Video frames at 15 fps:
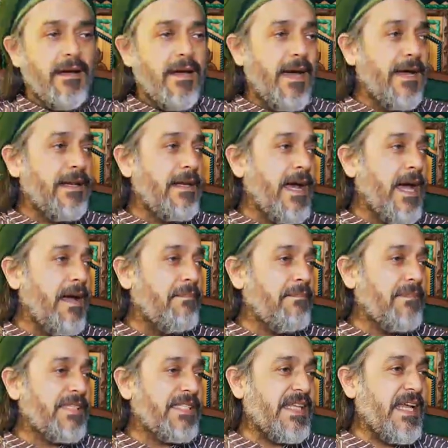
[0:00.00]
And
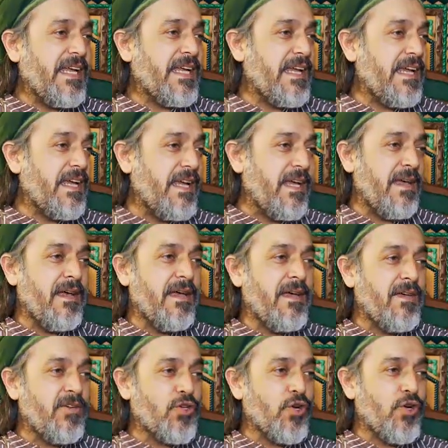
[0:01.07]
I'm saying
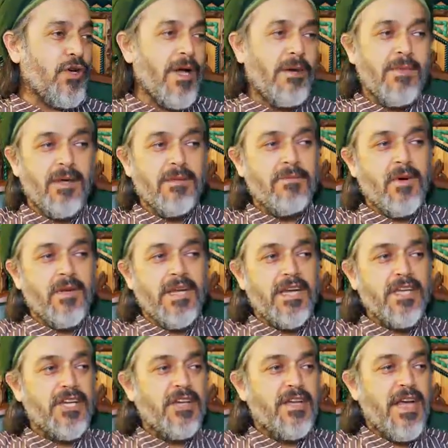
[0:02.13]
a joke about
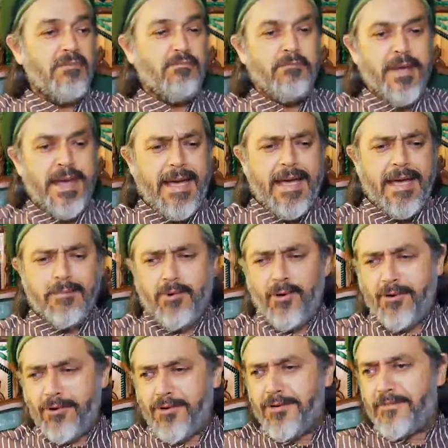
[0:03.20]
Maulana. He have big
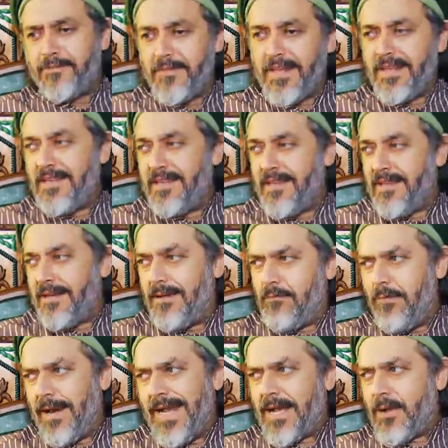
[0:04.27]
book,
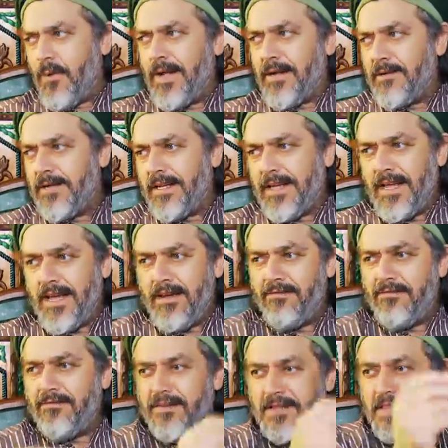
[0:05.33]
black one. He
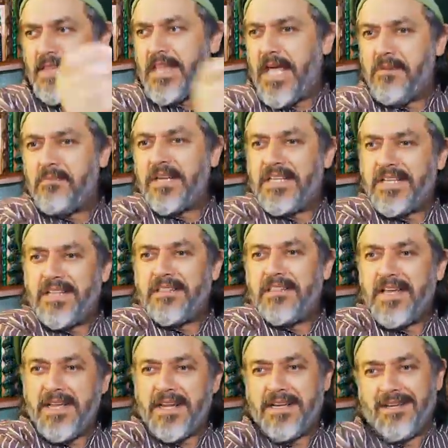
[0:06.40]
have name written
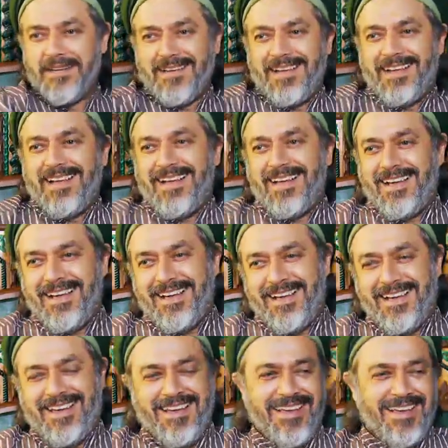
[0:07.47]
there.
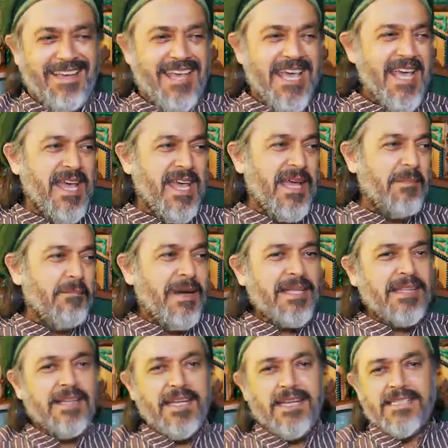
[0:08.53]

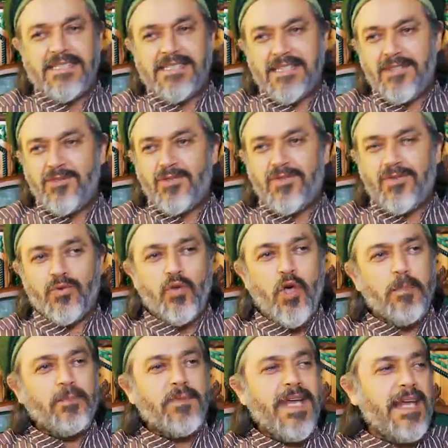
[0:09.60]
But there is
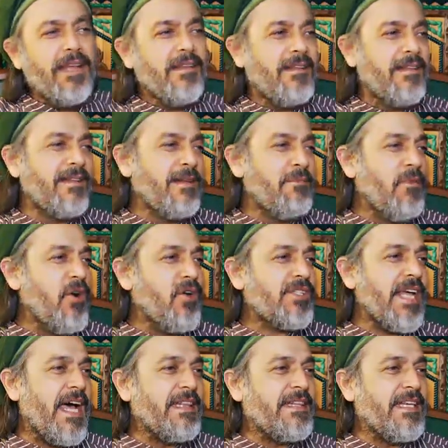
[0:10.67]
top 10, the
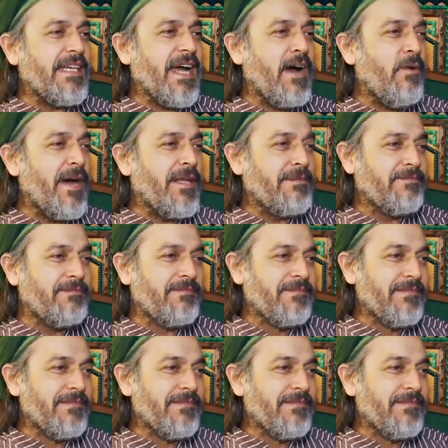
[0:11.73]
most antique one.